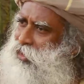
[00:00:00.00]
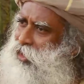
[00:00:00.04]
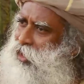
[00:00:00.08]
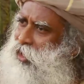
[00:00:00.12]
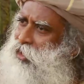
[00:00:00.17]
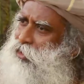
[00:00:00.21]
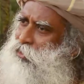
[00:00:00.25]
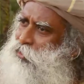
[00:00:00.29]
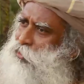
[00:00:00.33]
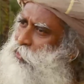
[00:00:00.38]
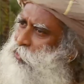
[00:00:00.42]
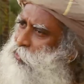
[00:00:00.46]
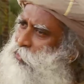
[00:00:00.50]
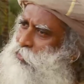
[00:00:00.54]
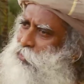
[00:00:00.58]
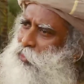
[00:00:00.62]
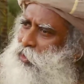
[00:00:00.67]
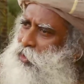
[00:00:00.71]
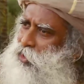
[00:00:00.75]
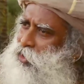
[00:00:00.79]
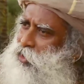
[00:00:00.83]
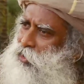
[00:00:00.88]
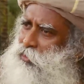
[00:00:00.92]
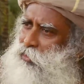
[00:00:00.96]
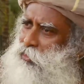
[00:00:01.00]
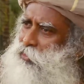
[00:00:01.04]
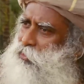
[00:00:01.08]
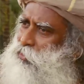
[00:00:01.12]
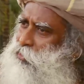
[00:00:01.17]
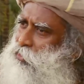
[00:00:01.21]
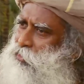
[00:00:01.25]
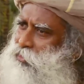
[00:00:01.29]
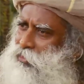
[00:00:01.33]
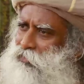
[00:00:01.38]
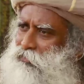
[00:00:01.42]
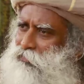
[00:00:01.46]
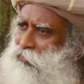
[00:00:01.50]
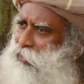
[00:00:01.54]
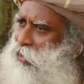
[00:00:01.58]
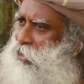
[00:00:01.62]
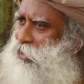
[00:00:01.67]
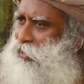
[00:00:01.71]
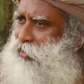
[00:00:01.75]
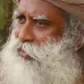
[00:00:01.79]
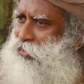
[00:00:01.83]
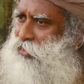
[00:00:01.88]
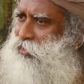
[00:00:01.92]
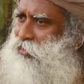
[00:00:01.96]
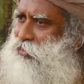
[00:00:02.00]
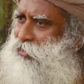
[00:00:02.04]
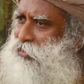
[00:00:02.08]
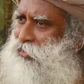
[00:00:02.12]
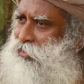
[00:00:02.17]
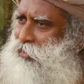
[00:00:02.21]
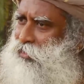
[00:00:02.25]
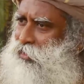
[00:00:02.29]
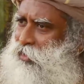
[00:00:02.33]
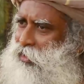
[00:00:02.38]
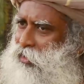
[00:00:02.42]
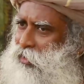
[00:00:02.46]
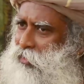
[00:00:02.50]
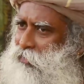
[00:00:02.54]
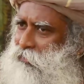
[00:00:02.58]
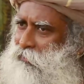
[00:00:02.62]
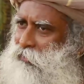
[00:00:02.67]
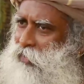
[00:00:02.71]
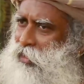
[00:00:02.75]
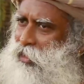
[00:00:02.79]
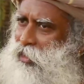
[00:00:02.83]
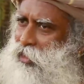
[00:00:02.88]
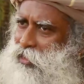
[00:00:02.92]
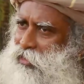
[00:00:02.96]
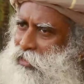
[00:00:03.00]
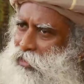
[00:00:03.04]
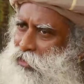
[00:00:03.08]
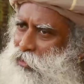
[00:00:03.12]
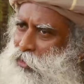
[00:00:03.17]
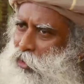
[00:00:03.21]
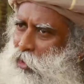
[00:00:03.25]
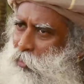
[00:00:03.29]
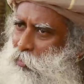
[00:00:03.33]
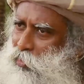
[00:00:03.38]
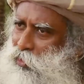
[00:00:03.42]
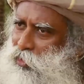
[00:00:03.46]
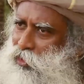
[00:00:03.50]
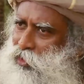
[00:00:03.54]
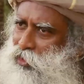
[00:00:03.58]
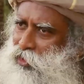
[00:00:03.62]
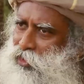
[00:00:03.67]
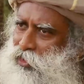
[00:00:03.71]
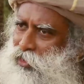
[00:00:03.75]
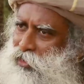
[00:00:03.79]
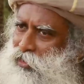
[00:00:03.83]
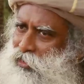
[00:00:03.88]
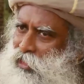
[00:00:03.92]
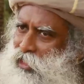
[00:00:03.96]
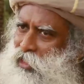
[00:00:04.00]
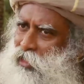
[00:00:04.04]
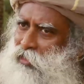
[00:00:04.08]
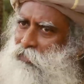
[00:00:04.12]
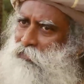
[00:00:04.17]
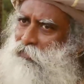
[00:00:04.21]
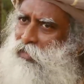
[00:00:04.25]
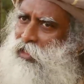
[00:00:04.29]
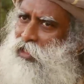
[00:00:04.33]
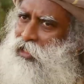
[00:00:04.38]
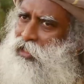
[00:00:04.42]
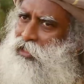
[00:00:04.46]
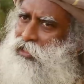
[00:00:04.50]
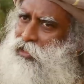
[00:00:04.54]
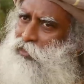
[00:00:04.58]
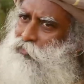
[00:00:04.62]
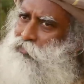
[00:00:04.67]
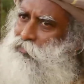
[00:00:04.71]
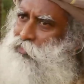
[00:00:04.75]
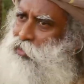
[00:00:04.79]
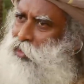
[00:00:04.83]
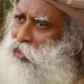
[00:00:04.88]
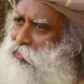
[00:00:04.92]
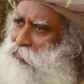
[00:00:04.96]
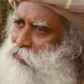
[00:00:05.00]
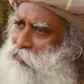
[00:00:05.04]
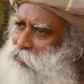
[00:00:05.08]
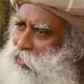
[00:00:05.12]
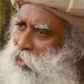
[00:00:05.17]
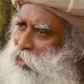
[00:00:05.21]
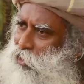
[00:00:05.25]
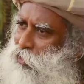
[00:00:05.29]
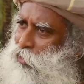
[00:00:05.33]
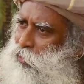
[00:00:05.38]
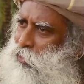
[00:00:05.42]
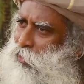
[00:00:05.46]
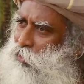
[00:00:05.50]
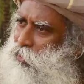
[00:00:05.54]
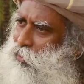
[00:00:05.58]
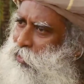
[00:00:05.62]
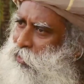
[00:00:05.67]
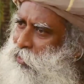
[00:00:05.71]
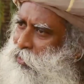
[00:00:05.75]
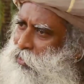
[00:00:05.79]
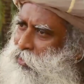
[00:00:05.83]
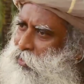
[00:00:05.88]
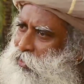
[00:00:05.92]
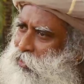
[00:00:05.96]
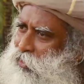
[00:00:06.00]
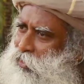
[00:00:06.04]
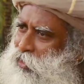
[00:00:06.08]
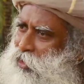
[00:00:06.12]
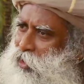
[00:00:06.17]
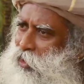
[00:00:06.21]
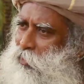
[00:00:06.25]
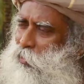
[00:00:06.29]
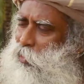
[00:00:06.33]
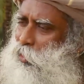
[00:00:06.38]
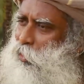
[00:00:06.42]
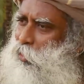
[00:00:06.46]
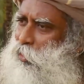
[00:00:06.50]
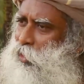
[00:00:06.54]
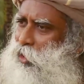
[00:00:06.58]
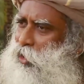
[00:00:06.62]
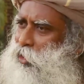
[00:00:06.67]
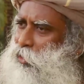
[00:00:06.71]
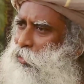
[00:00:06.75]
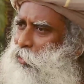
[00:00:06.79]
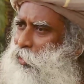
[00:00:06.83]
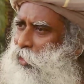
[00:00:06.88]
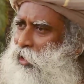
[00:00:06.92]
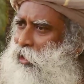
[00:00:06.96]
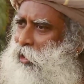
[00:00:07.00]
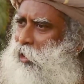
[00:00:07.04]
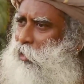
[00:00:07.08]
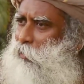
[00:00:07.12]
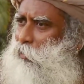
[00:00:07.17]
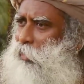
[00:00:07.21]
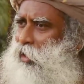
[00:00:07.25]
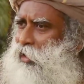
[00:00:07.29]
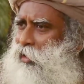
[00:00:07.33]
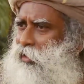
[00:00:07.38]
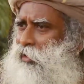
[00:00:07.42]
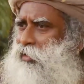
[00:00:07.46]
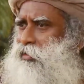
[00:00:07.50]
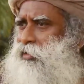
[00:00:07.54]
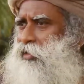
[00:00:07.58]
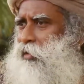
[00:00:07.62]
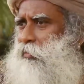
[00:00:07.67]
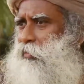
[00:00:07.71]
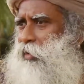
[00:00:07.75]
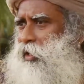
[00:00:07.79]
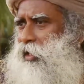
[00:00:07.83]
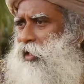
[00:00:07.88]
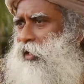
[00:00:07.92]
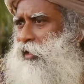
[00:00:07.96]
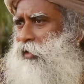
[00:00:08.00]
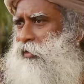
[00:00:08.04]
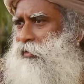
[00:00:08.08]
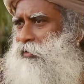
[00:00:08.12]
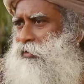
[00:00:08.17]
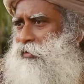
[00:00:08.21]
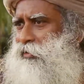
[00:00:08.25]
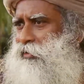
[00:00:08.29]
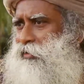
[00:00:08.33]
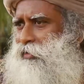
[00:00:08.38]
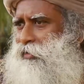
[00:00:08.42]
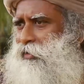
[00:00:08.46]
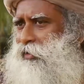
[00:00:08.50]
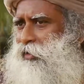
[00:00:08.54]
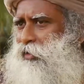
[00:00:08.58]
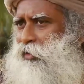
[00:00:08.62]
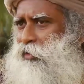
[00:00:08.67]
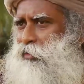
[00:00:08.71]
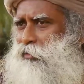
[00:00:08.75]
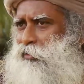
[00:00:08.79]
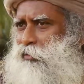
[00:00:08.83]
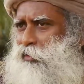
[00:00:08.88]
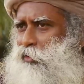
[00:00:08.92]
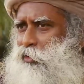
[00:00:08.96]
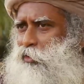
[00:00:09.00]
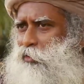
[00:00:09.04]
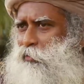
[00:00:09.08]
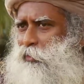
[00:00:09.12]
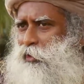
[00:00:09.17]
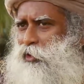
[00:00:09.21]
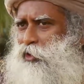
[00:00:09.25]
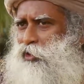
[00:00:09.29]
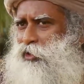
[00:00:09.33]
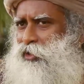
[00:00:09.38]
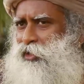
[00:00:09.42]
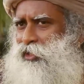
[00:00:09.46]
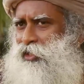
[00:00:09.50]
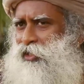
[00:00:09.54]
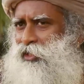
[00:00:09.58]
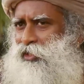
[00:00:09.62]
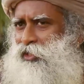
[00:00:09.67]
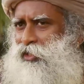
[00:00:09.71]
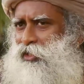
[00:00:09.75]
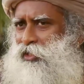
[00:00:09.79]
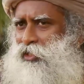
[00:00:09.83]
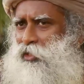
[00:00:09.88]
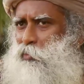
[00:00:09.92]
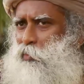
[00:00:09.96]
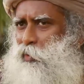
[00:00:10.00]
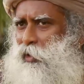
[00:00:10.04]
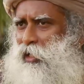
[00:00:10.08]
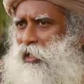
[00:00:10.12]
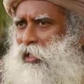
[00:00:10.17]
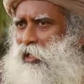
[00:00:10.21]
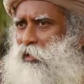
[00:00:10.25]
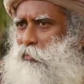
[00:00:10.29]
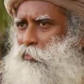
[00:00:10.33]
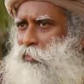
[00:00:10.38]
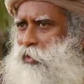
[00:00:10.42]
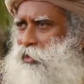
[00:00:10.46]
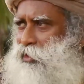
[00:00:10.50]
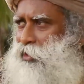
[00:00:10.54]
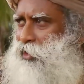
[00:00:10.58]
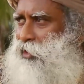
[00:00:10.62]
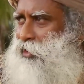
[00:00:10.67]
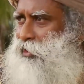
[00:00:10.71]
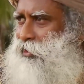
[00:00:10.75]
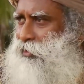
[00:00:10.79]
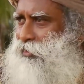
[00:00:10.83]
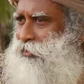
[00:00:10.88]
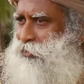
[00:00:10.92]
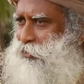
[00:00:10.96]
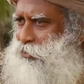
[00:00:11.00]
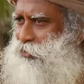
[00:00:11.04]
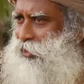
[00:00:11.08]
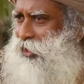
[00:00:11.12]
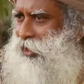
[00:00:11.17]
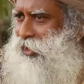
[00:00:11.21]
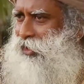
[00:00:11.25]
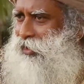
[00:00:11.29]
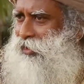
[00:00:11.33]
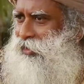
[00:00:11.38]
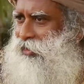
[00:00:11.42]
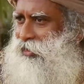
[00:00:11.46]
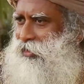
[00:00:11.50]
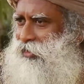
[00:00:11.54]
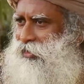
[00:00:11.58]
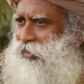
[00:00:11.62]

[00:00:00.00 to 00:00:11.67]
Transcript: and do what he could do to the fullest. When he is in competition, when he is in fear of failure, he will only do little better than somebody else. So the human genius is completely missing today.